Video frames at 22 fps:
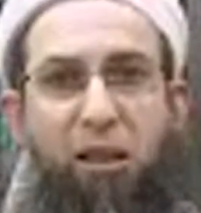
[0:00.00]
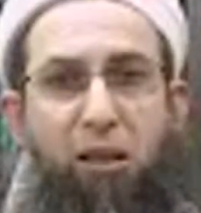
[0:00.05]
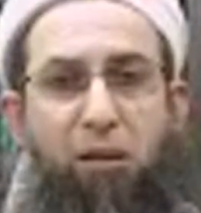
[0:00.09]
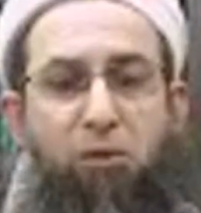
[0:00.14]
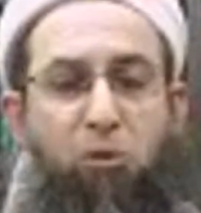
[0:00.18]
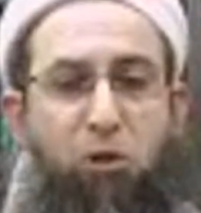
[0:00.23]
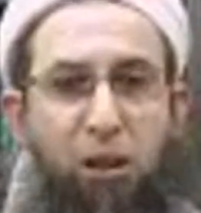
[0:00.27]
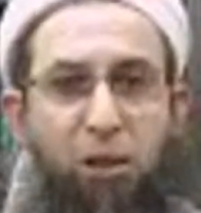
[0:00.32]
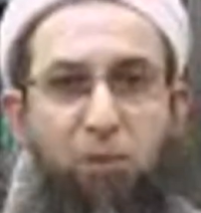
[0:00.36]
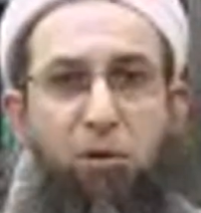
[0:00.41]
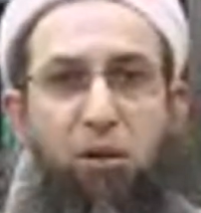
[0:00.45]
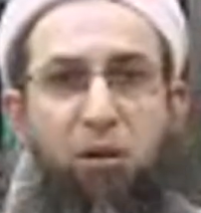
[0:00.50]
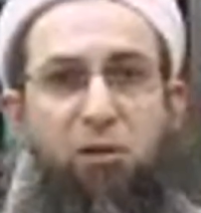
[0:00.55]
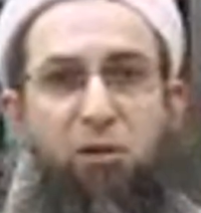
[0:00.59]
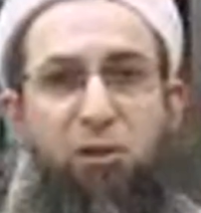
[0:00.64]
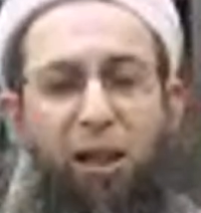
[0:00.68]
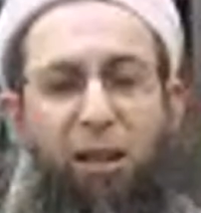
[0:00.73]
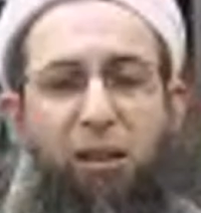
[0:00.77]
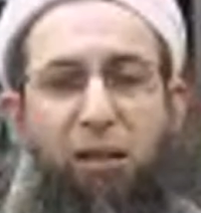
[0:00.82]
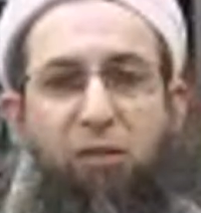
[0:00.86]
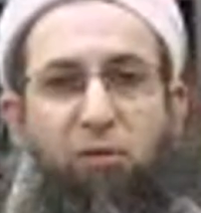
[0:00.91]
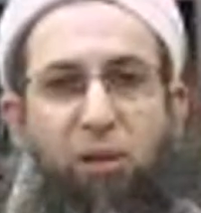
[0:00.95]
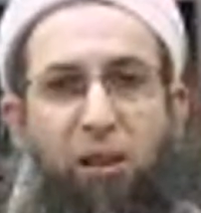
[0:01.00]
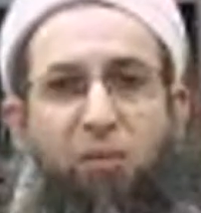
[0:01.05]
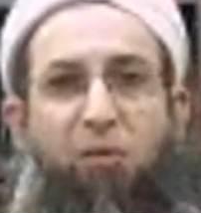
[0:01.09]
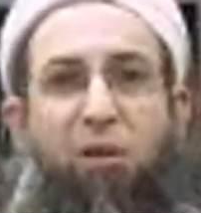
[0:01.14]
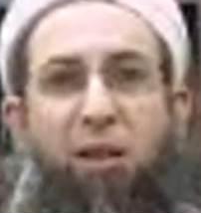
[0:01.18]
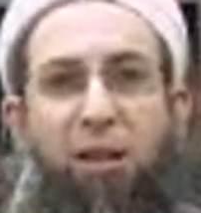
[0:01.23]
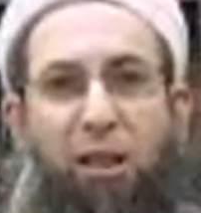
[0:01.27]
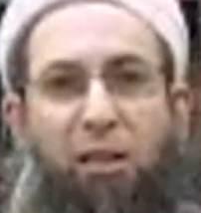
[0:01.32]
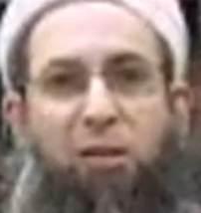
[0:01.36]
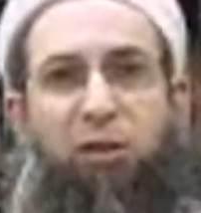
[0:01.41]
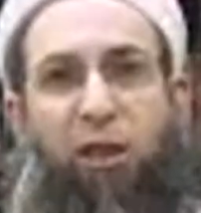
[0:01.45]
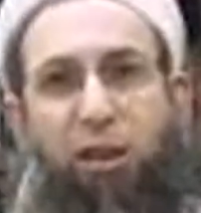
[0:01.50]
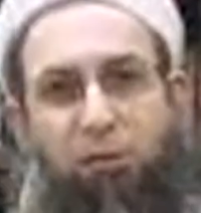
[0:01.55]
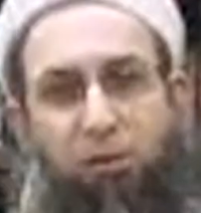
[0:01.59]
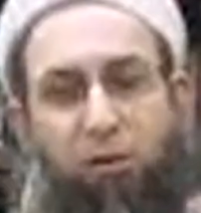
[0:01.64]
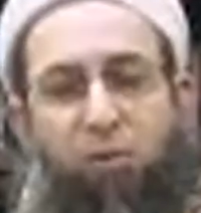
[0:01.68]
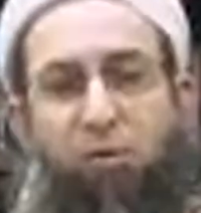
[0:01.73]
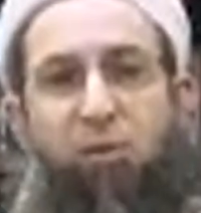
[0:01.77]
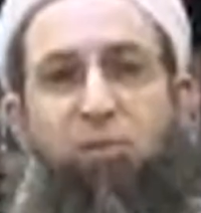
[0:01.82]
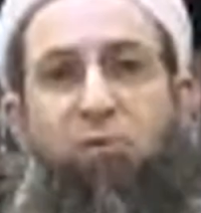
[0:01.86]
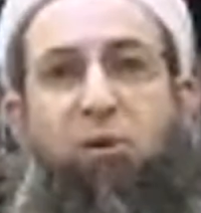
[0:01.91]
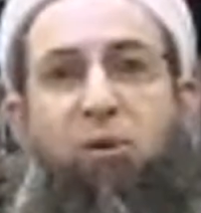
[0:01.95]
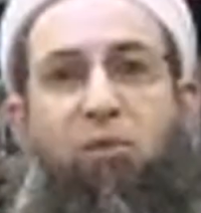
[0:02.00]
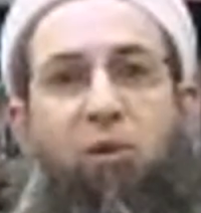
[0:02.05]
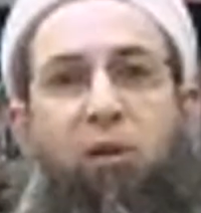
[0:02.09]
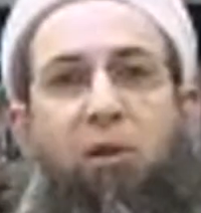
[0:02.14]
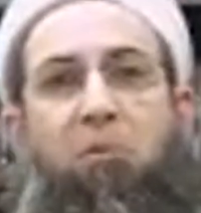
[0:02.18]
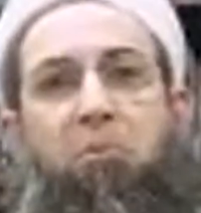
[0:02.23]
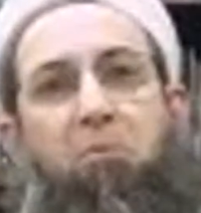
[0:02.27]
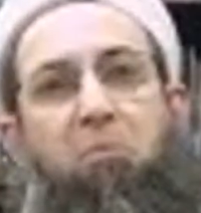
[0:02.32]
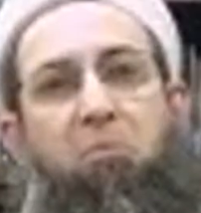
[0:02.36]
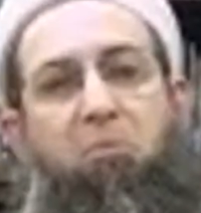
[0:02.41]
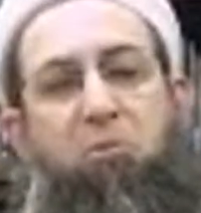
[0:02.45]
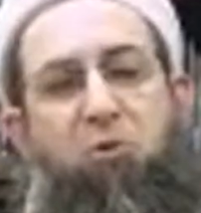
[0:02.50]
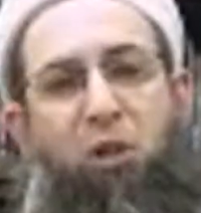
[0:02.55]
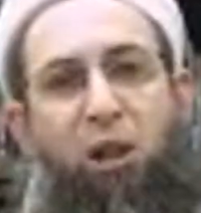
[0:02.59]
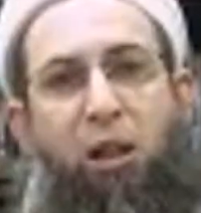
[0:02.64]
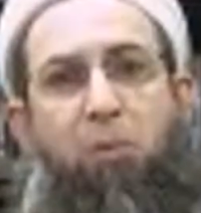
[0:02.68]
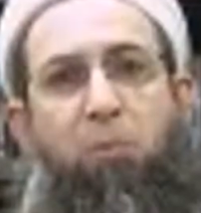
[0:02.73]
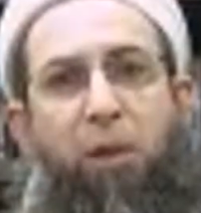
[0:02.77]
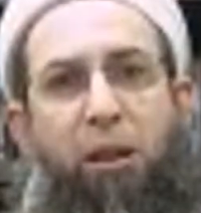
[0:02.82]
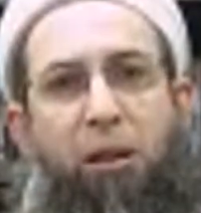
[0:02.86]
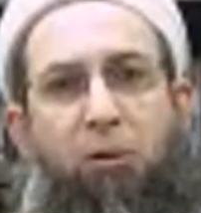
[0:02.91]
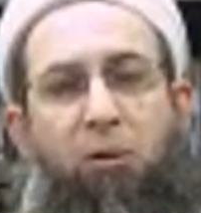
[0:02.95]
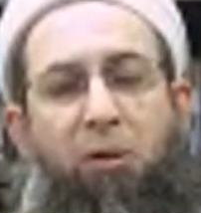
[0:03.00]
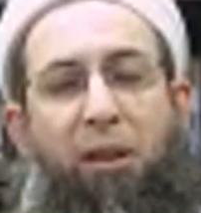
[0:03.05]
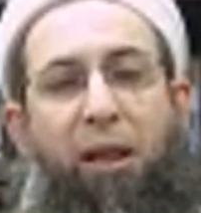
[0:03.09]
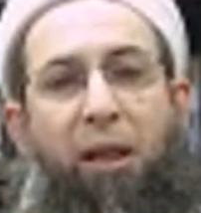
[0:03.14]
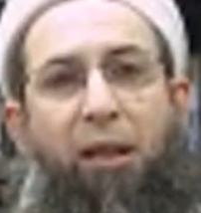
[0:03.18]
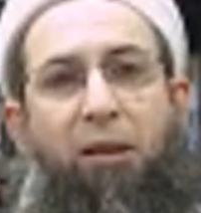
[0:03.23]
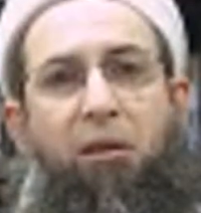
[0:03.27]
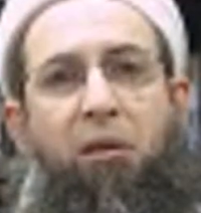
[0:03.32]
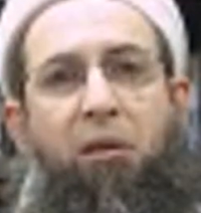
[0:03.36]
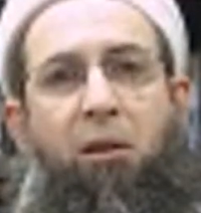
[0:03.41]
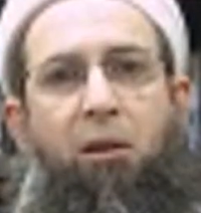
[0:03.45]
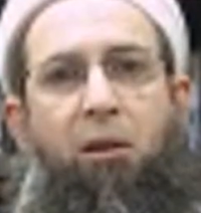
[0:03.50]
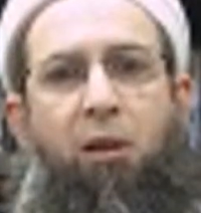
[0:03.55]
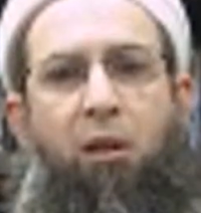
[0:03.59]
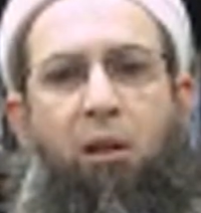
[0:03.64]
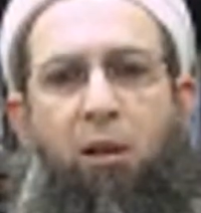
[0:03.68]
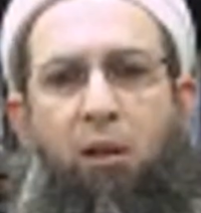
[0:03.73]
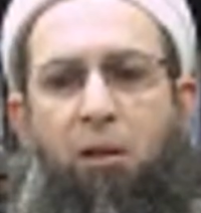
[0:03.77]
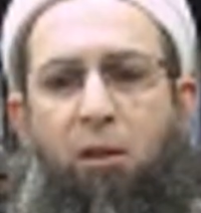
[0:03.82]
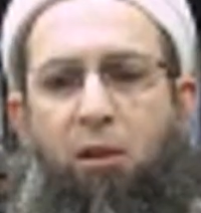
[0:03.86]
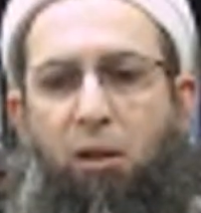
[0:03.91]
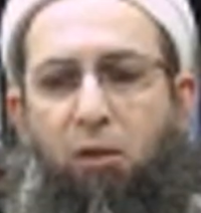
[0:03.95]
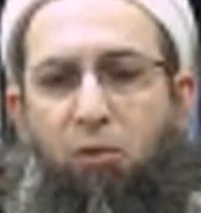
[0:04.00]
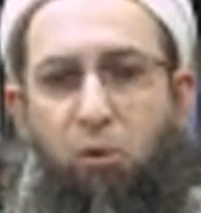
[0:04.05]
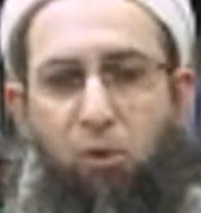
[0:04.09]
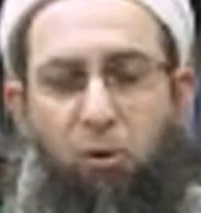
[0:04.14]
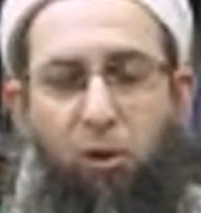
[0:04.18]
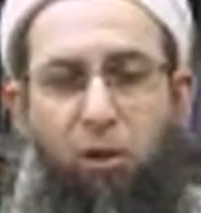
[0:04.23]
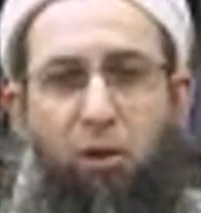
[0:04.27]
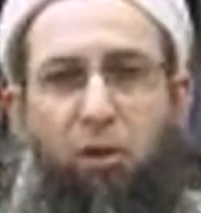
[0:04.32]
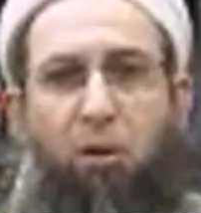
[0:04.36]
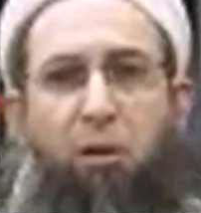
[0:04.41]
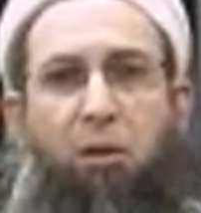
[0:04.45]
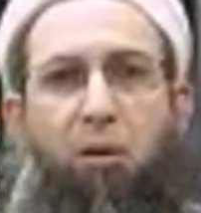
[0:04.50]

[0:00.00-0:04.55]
and whatever sighting, whenever they sight, we will celebrate on that, and we will